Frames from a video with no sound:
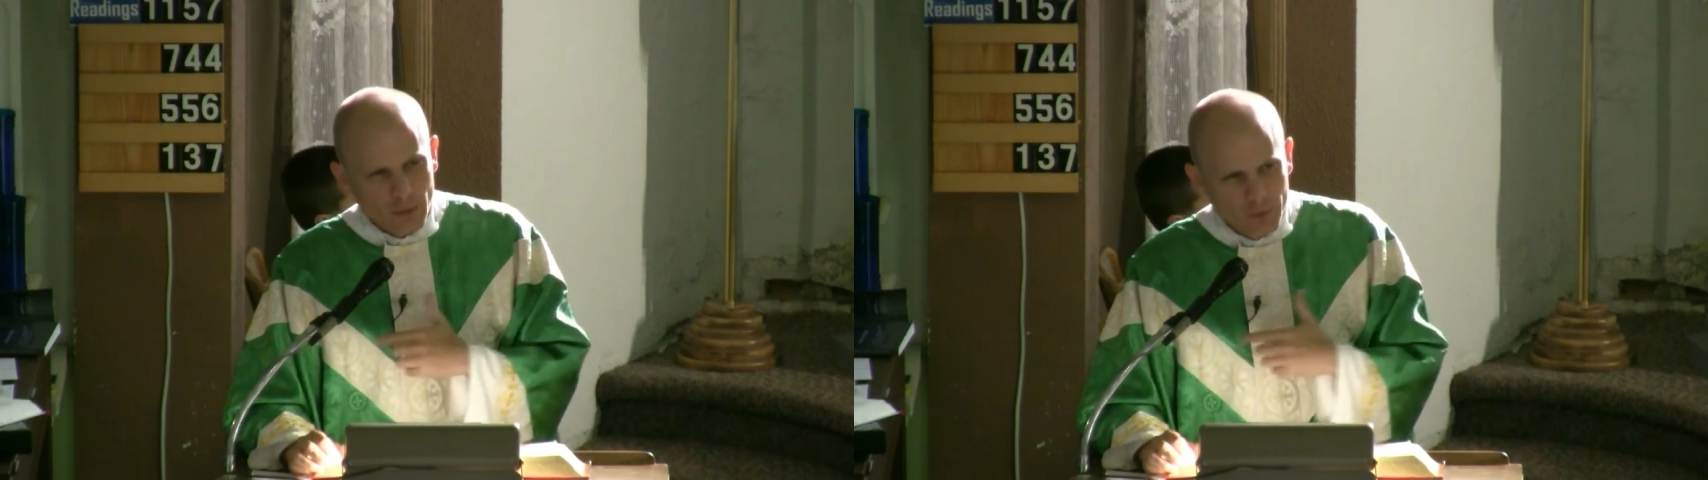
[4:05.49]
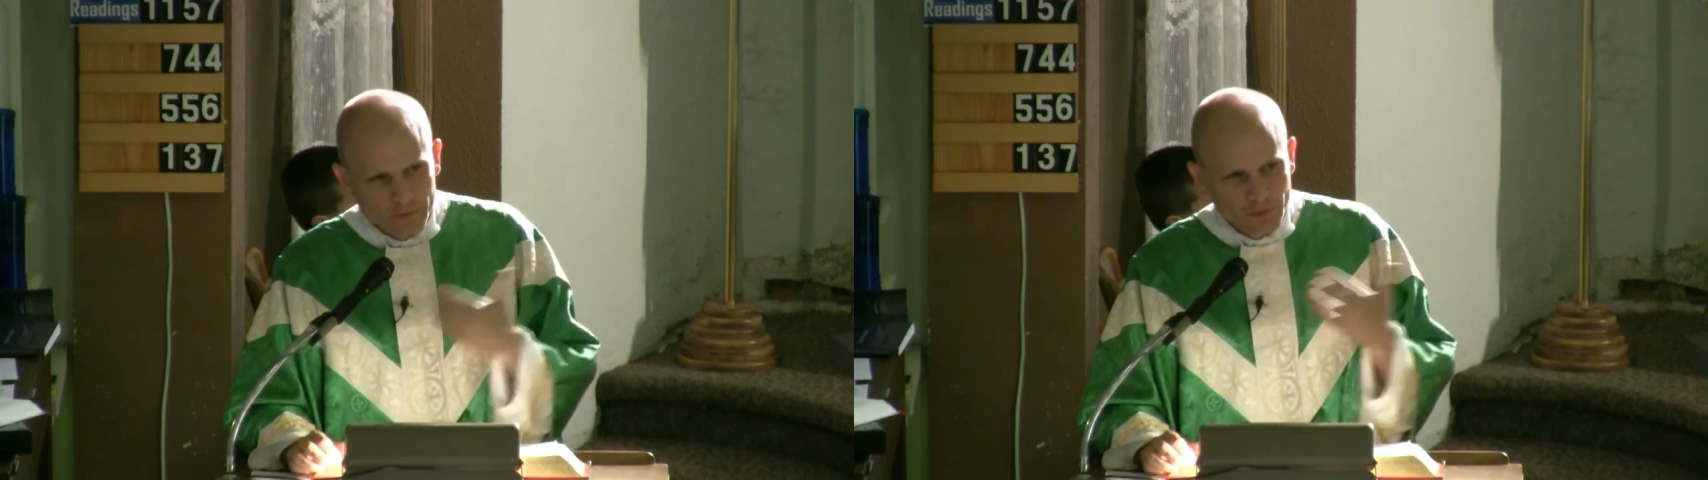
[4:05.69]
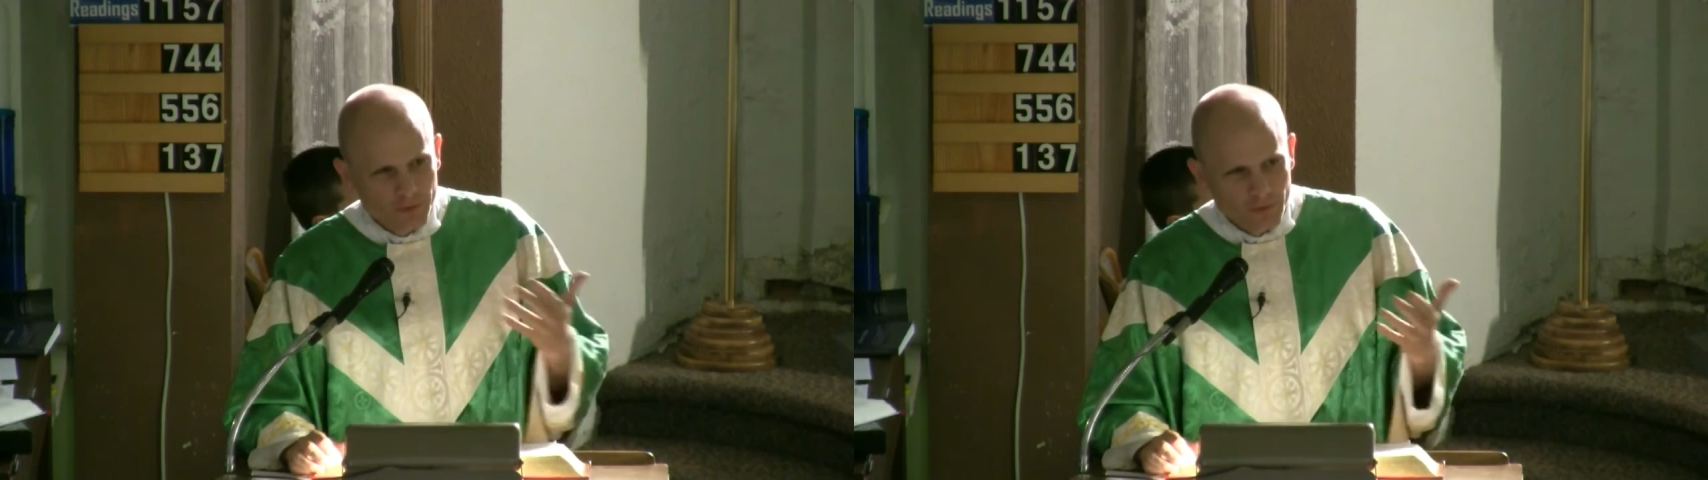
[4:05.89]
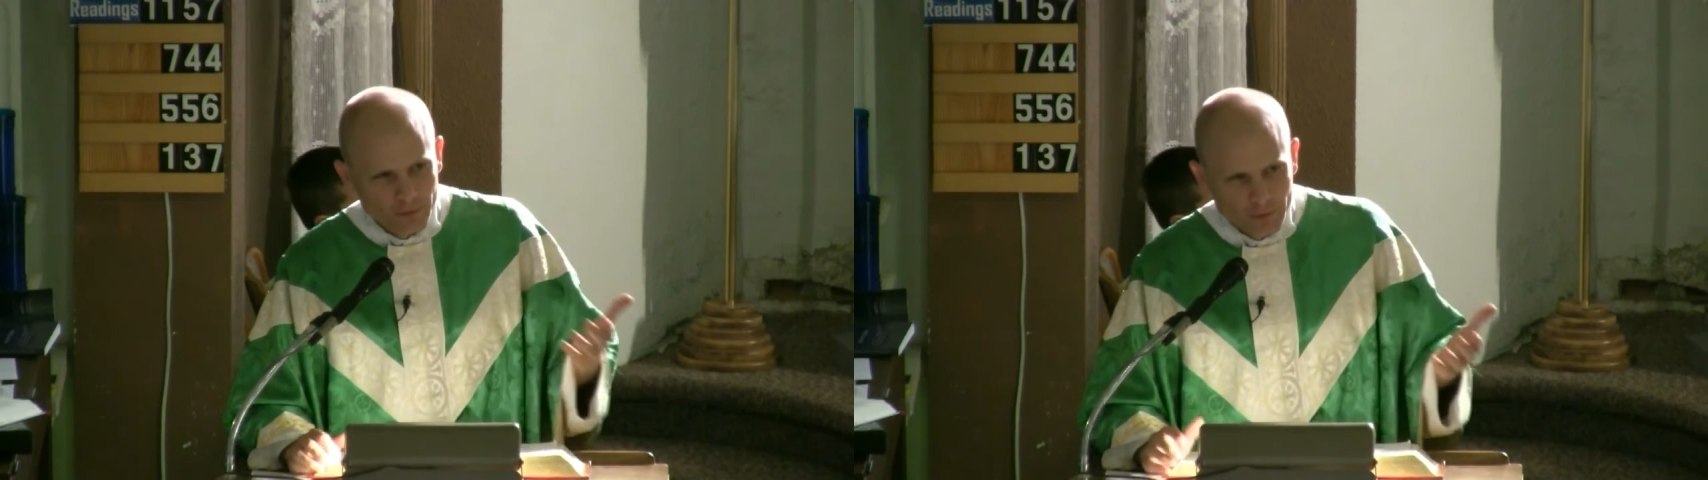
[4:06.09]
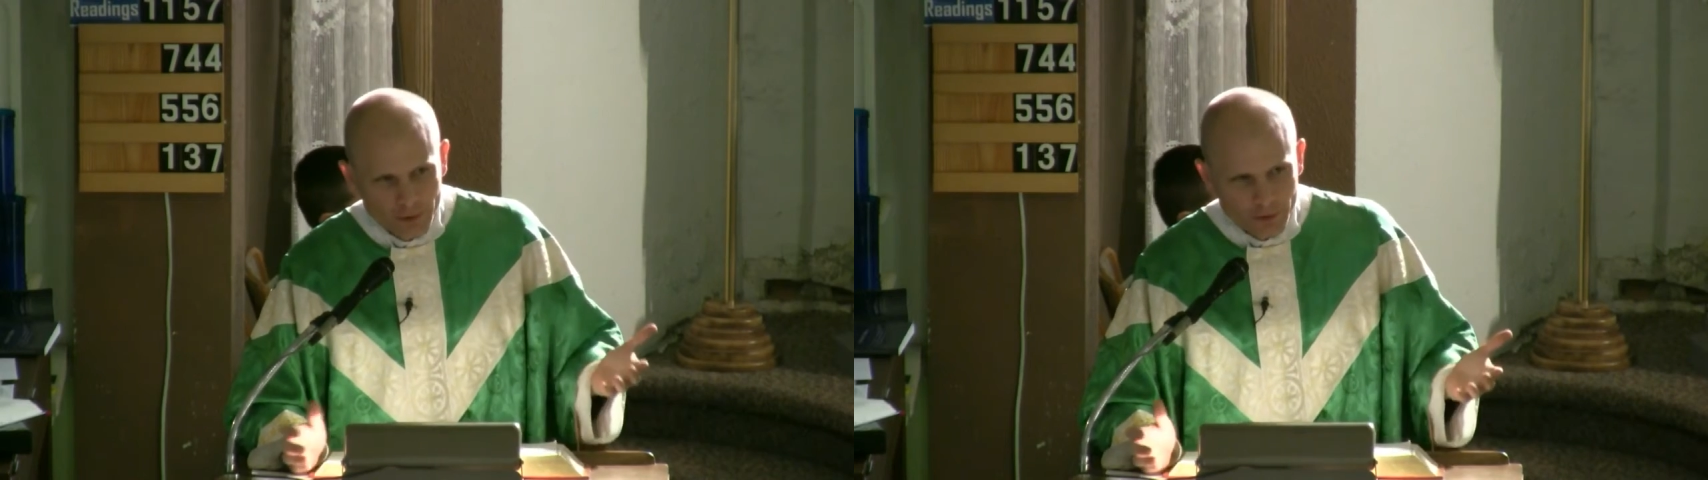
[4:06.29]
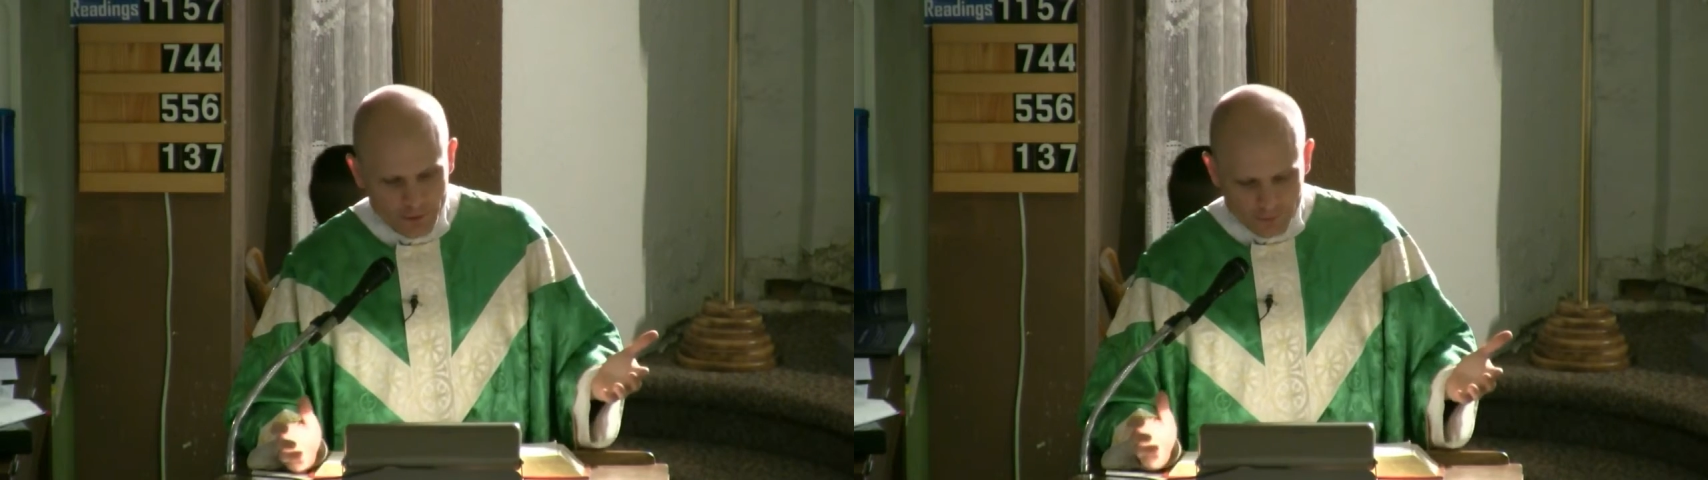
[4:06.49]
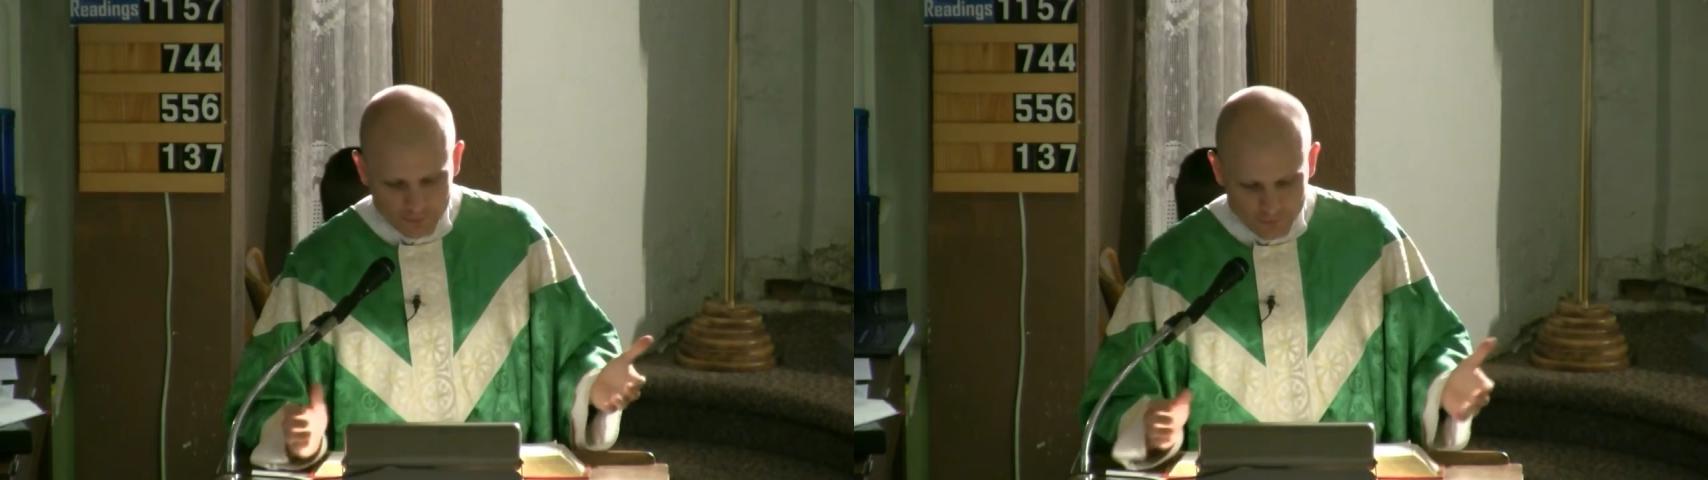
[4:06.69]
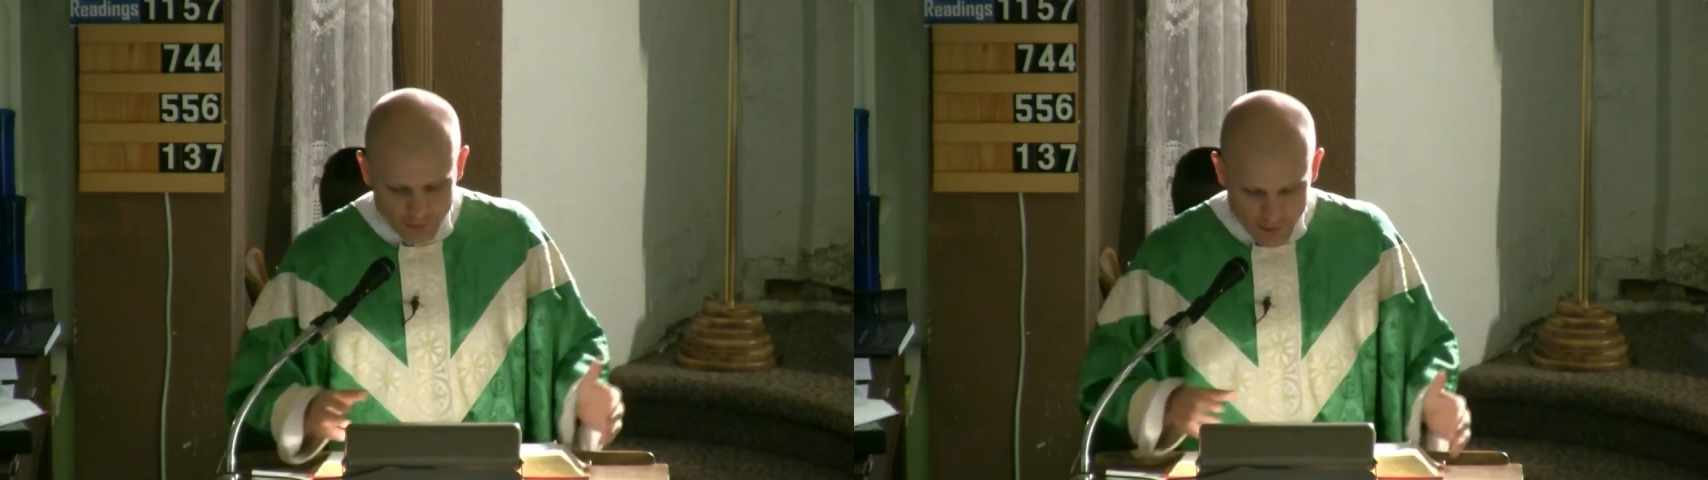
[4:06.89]
I always listen to
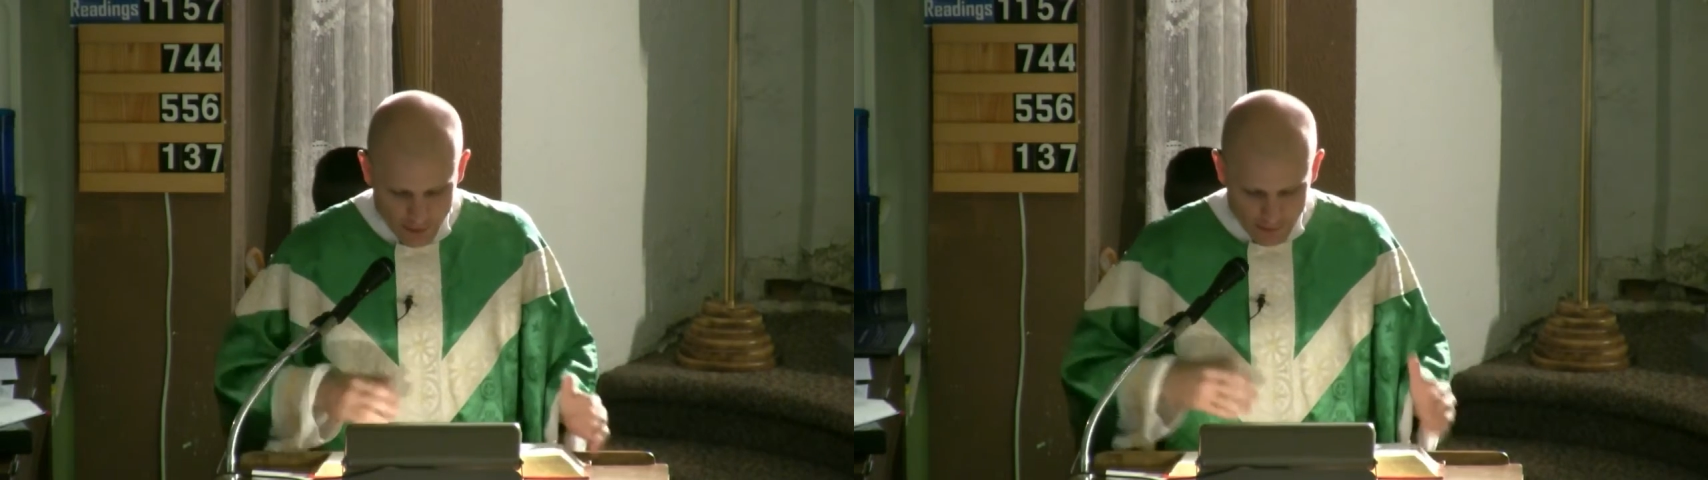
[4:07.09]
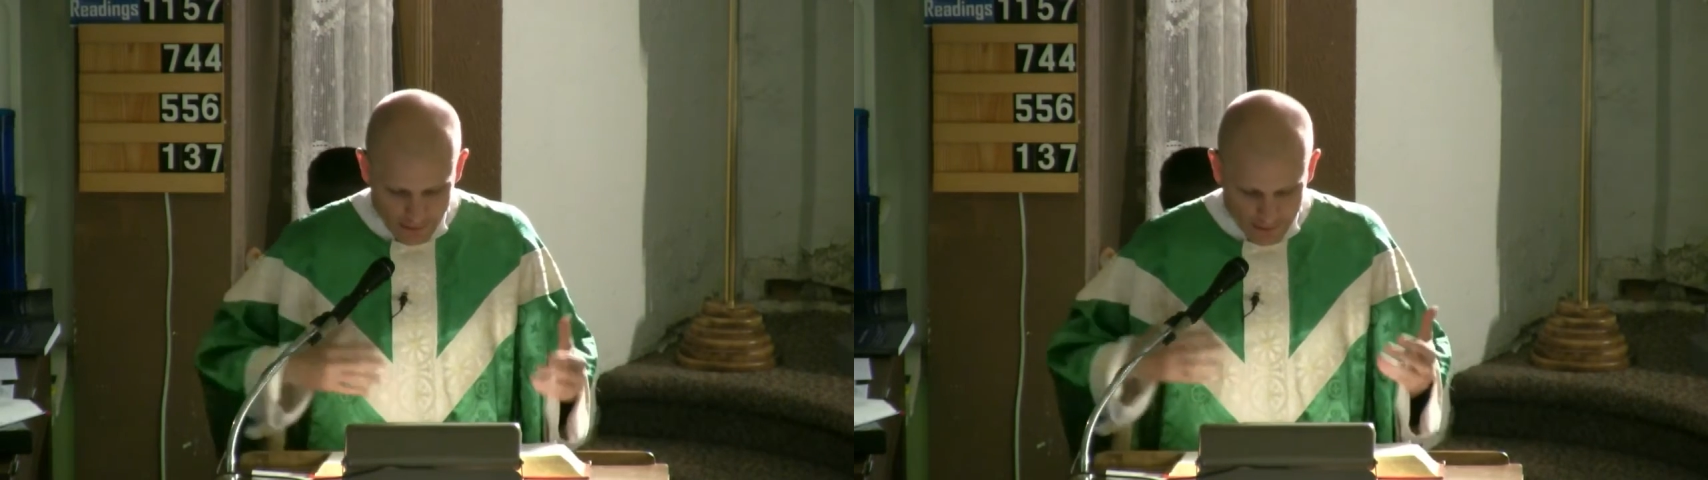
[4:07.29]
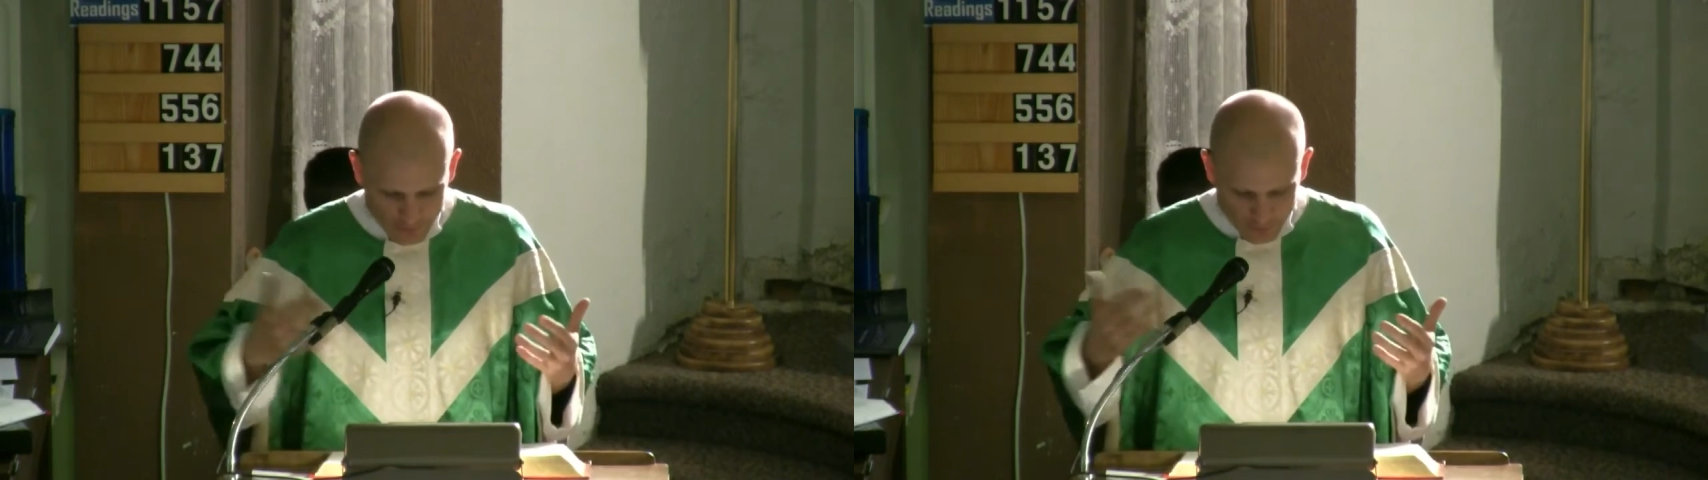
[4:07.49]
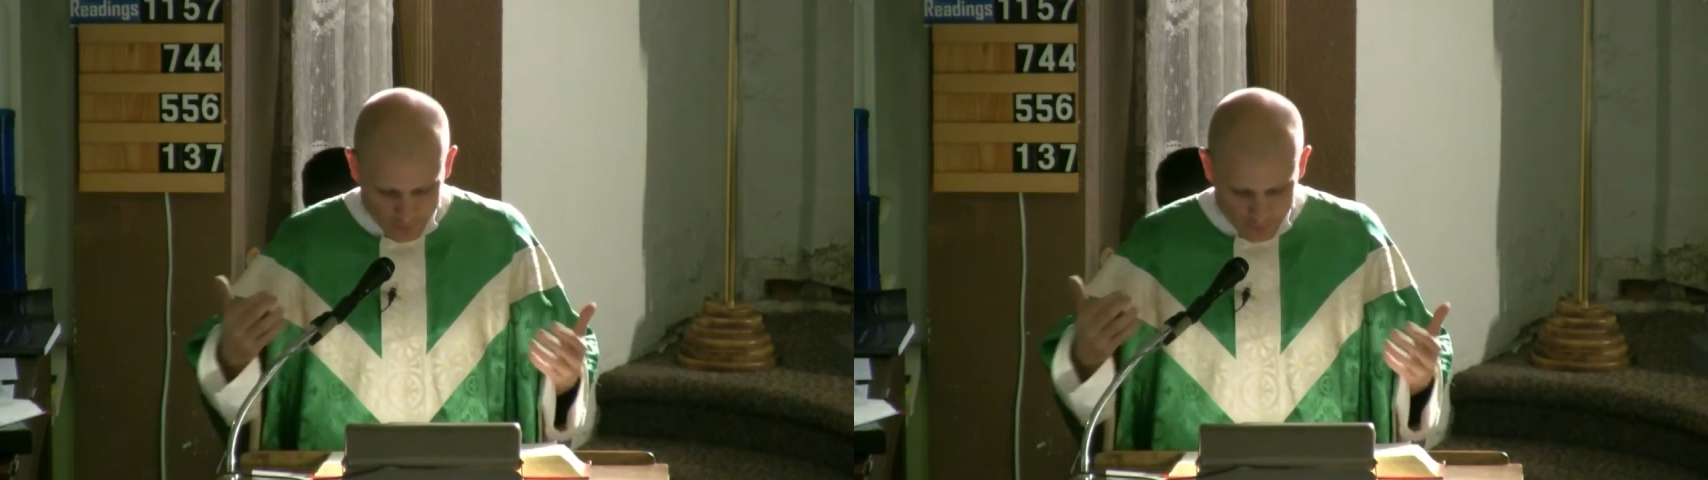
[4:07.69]
lyrics as I'm